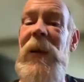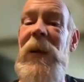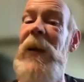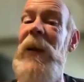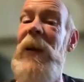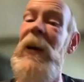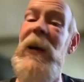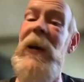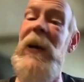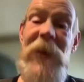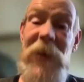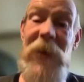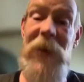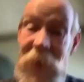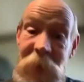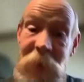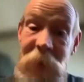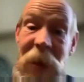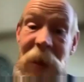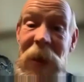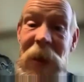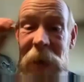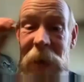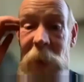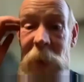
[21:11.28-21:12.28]
And I hear
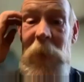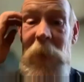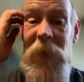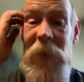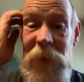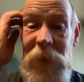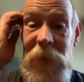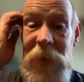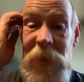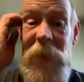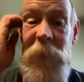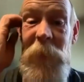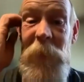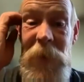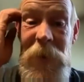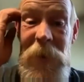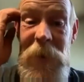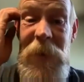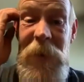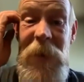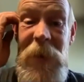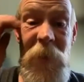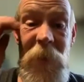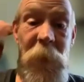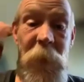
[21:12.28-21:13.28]
that out in the
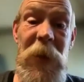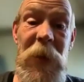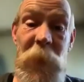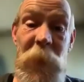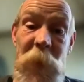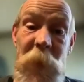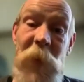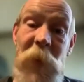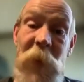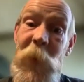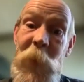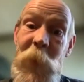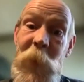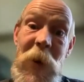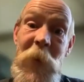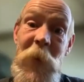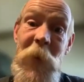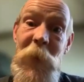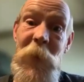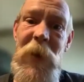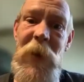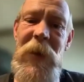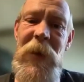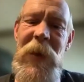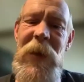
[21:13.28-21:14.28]
community of people around
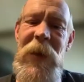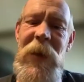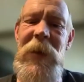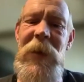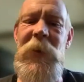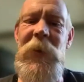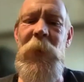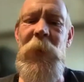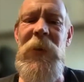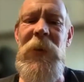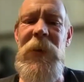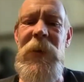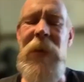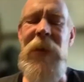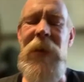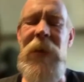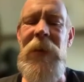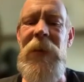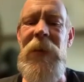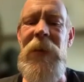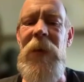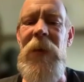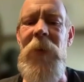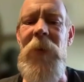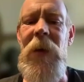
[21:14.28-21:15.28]
my age when suddenly
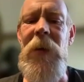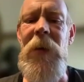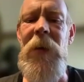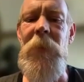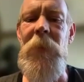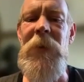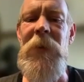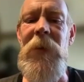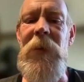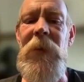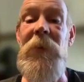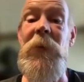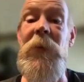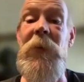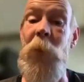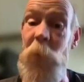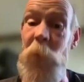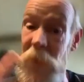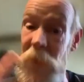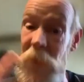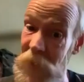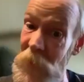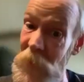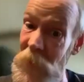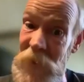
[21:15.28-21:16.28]
they find themselves
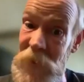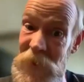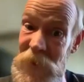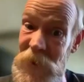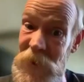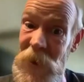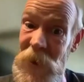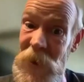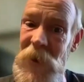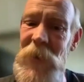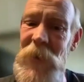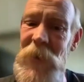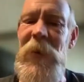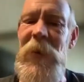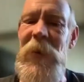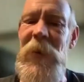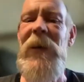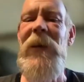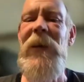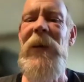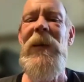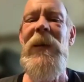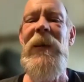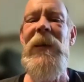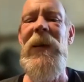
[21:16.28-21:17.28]
without a job.
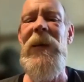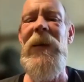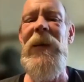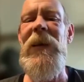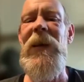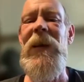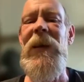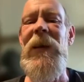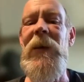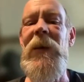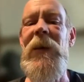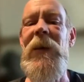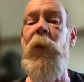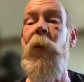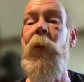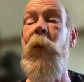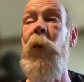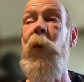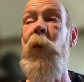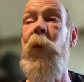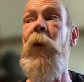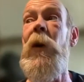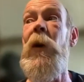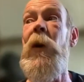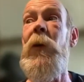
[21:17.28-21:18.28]
They think,
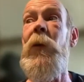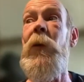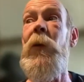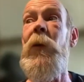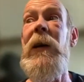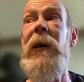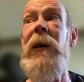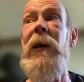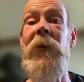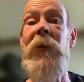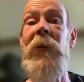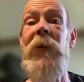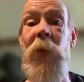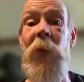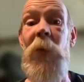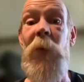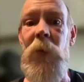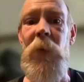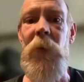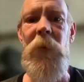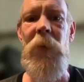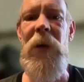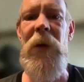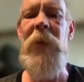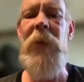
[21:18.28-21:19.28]
what do I do?
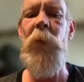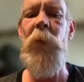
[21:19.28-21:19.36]
Right?